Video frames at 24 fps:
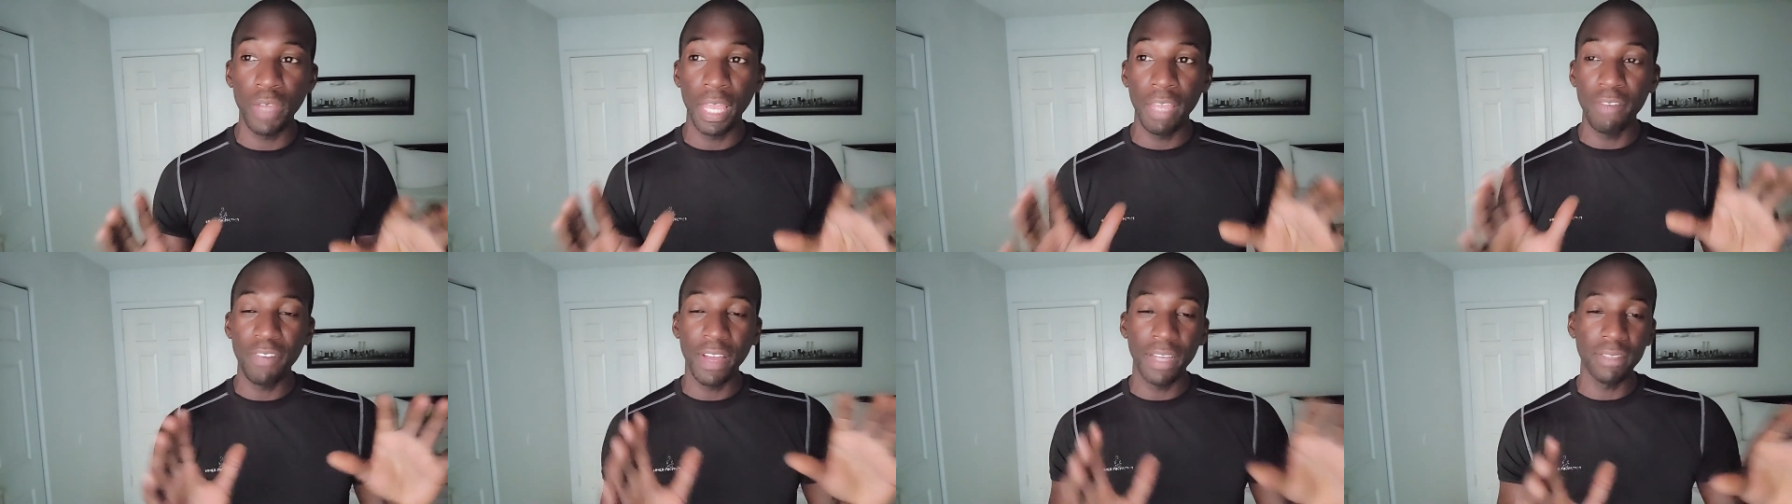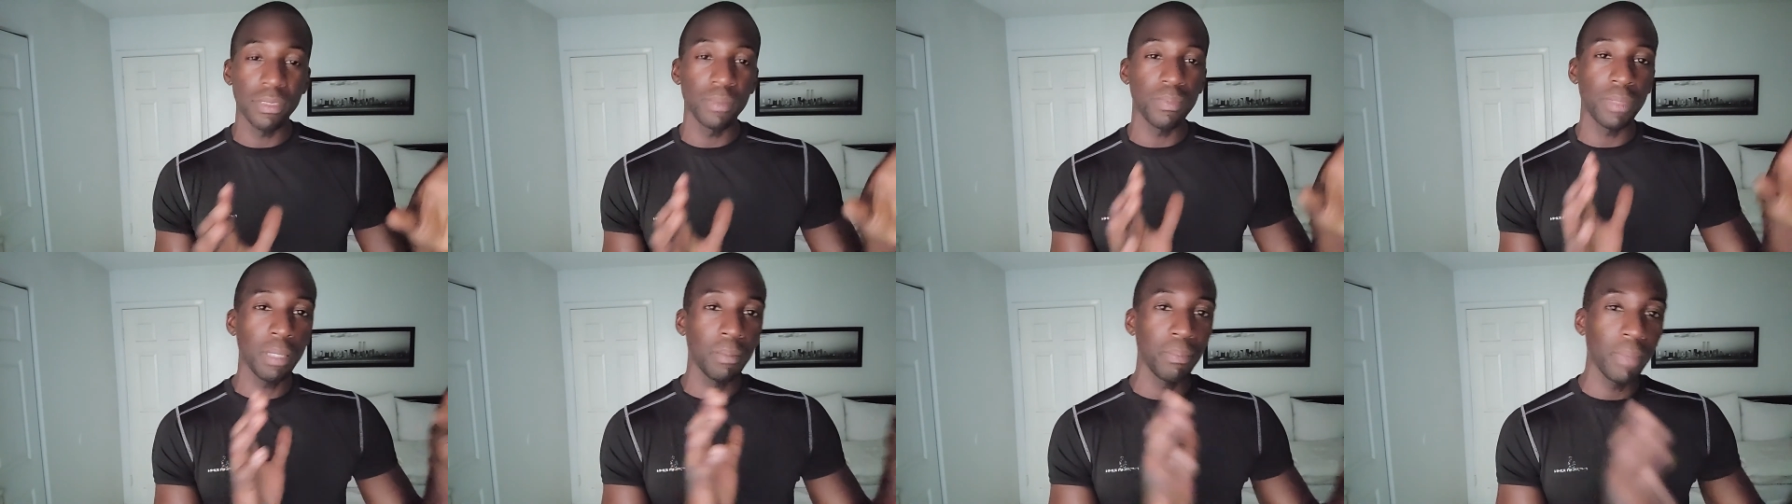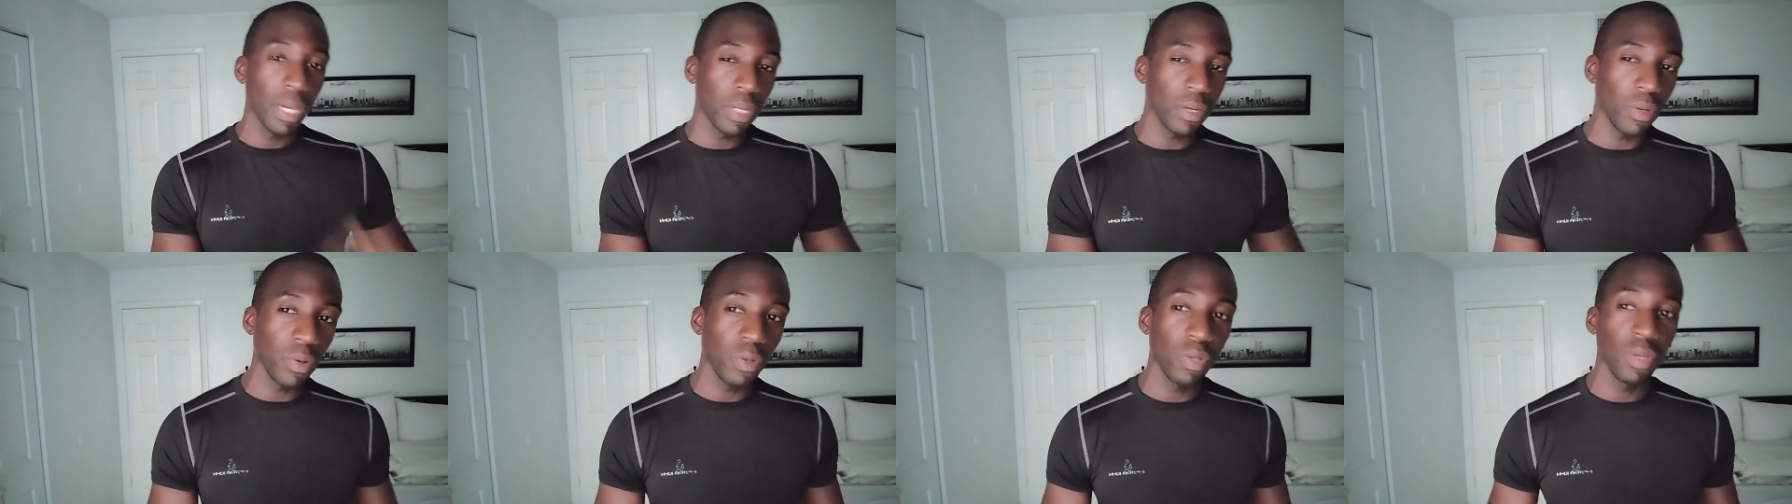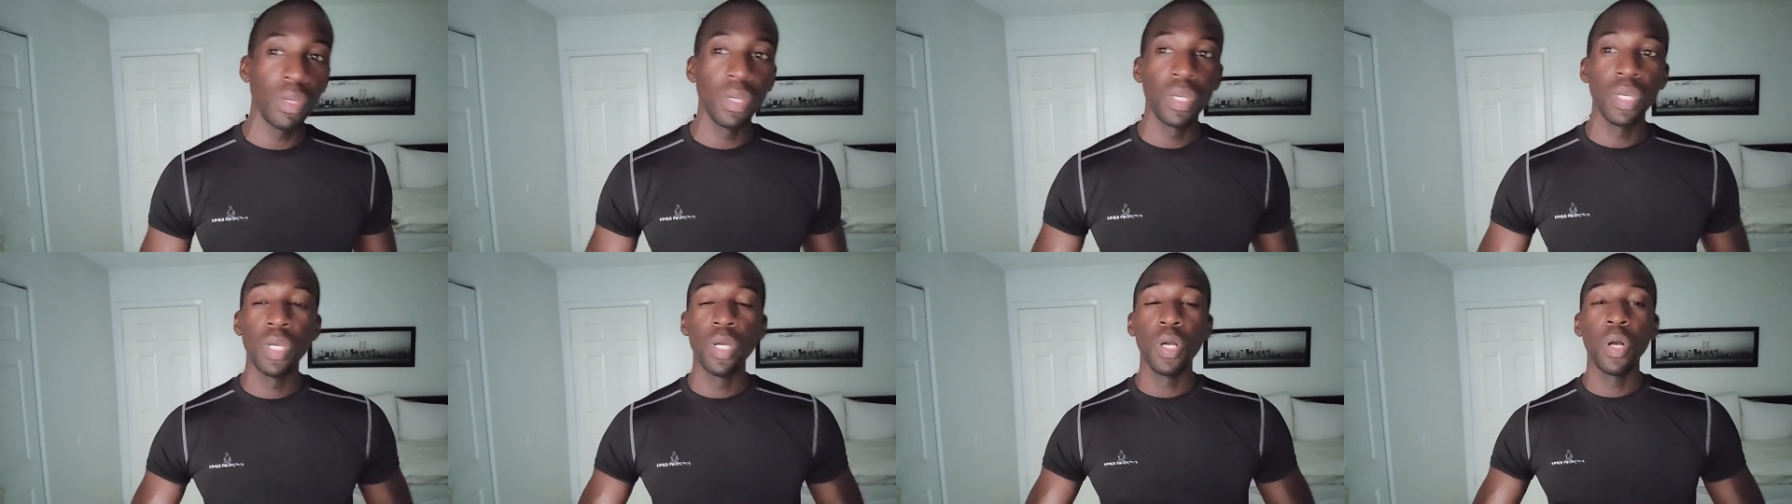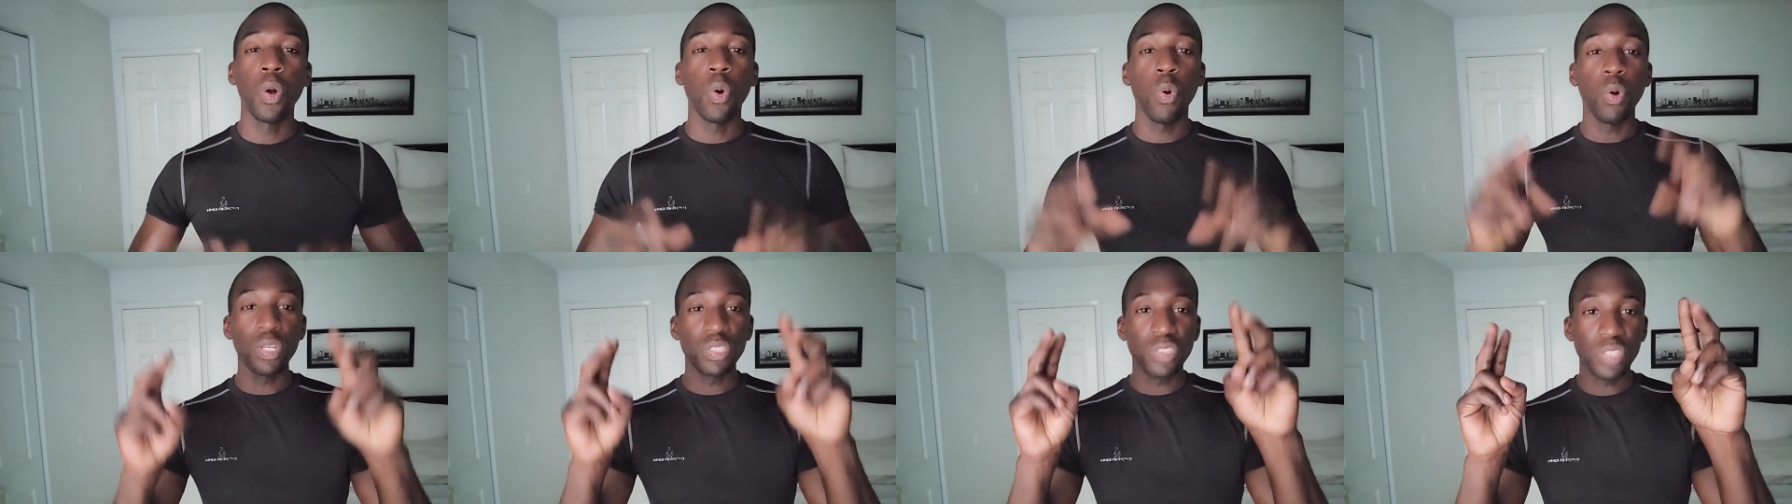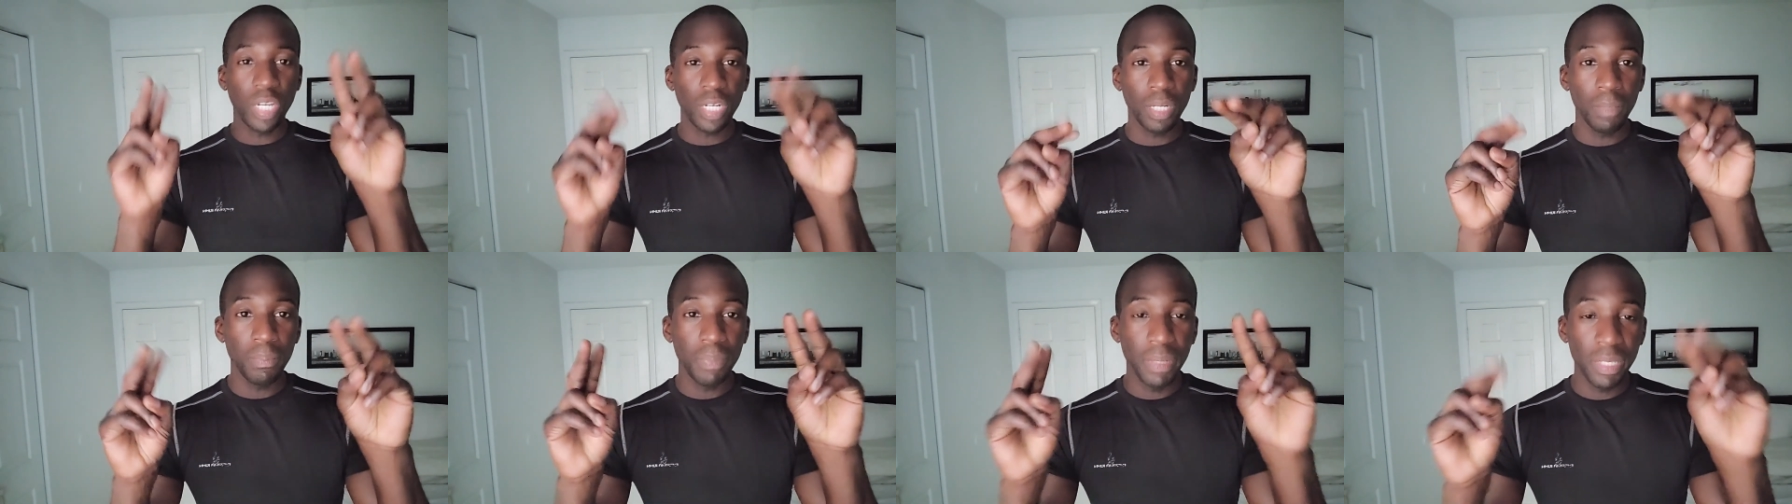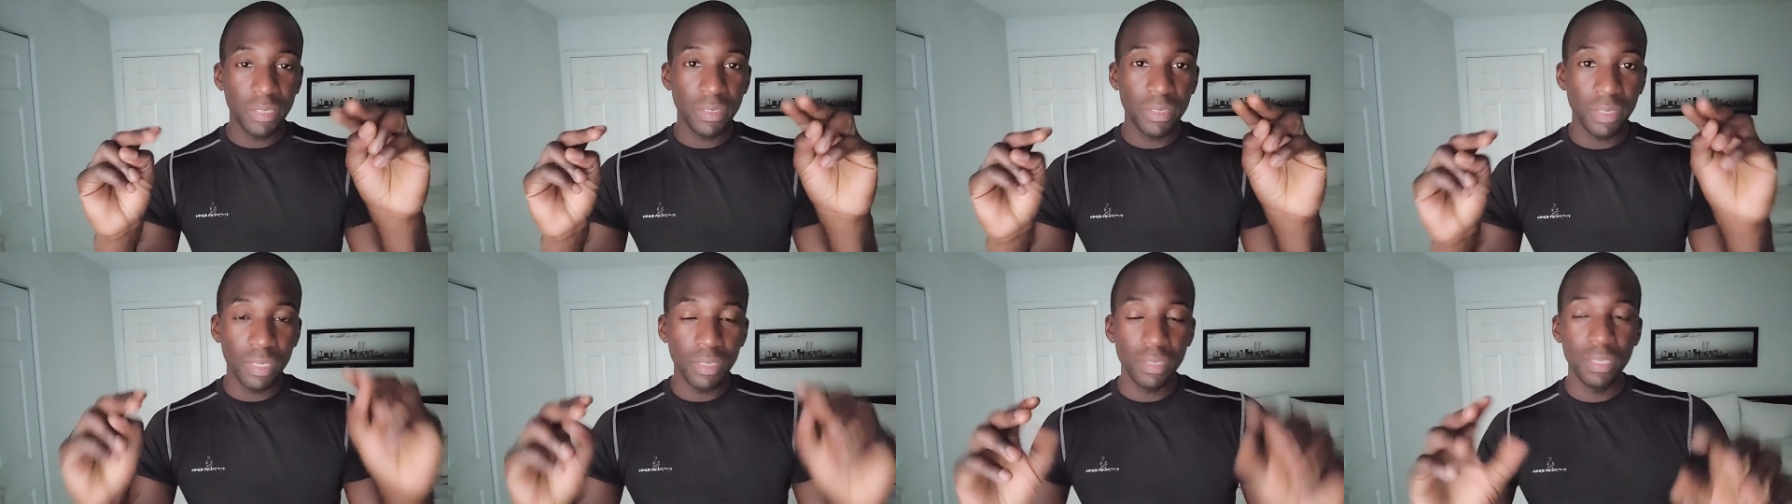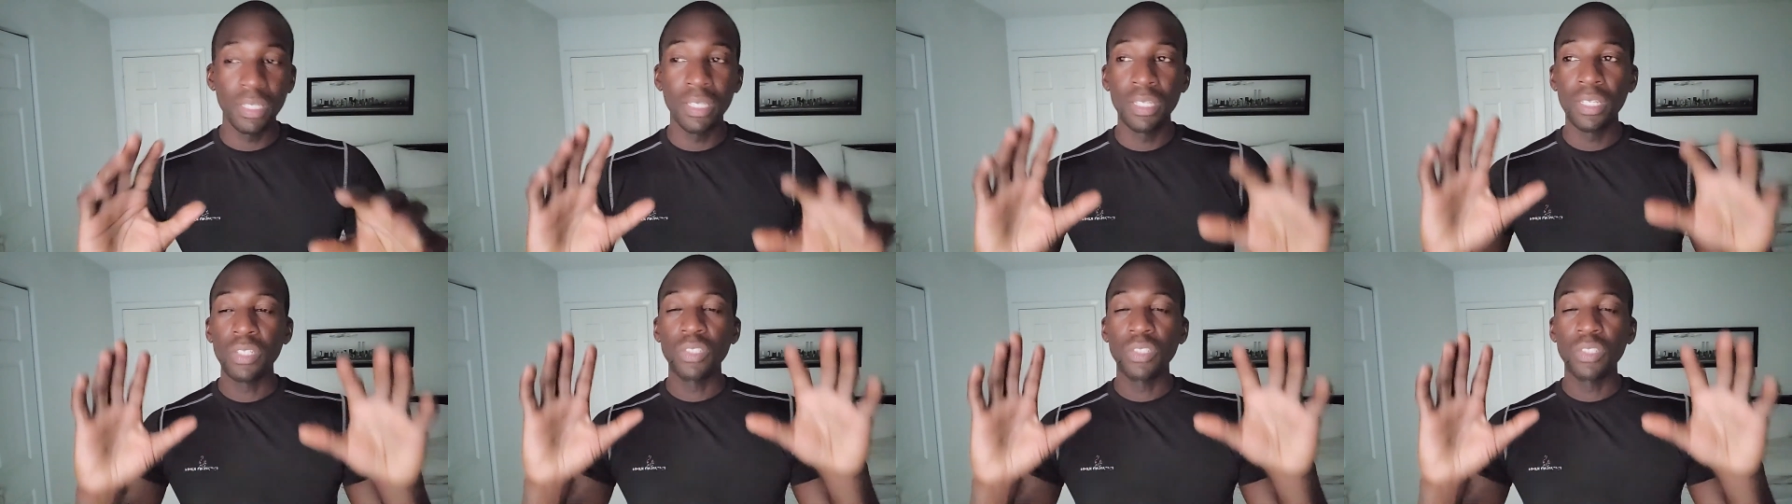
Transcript: and find something better, or start a business.